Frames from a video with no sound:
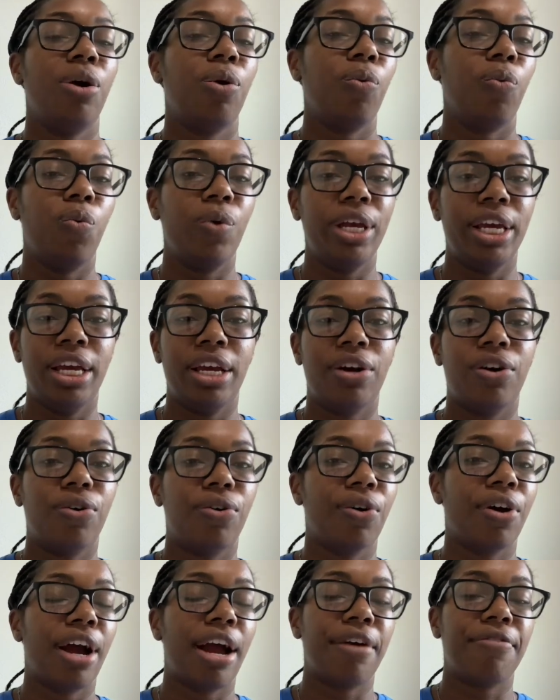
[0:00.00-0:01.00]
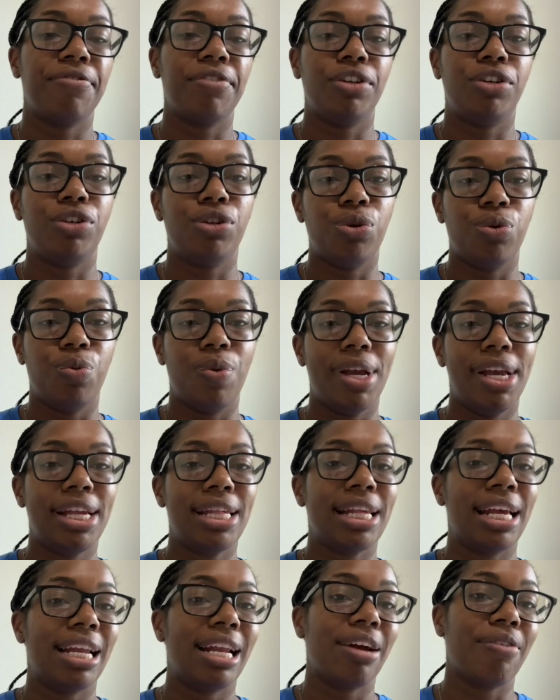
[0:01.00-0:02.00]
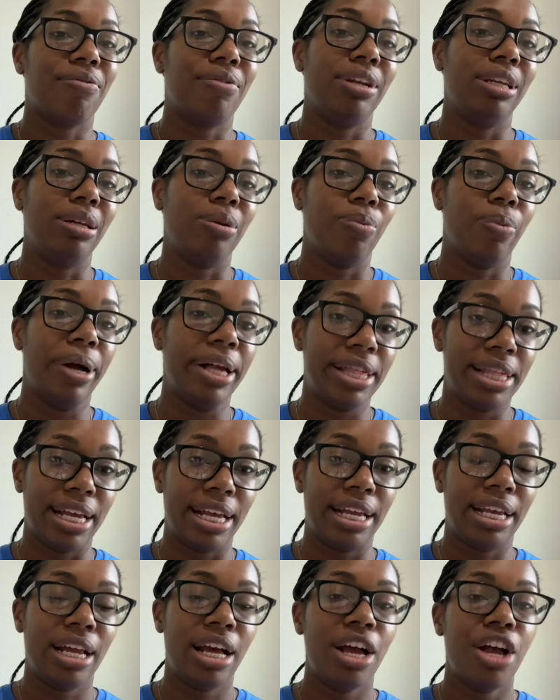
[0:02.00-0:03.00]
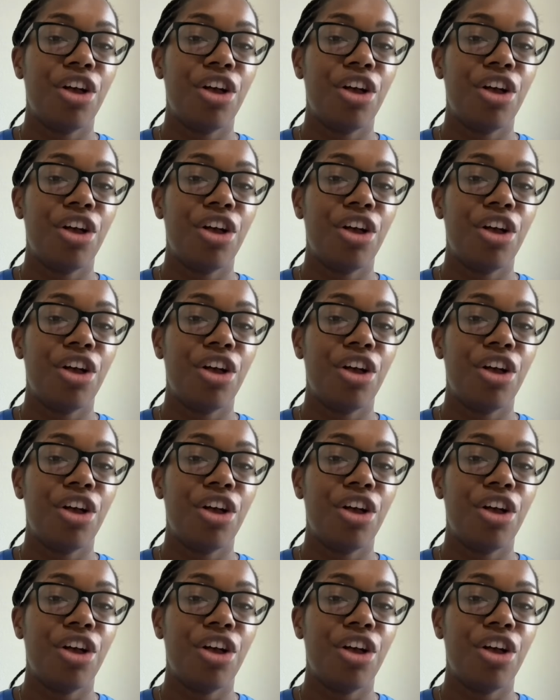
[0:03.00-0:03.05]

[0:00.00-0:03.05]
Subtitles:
week or every 2 weeks, and I really wasn't.